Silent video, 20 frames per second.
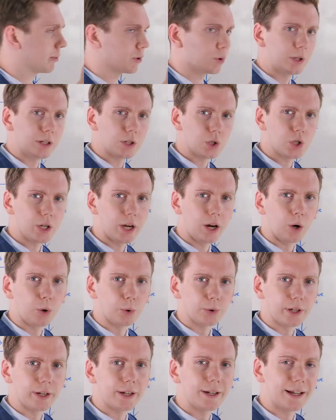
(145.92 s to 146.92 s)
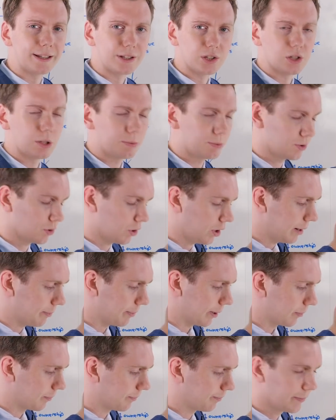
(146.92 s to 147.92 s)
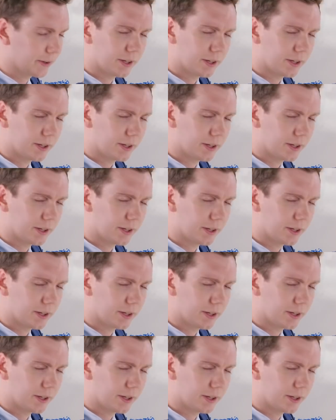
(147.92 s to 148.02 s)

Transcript: between a shareholder and a subscriber.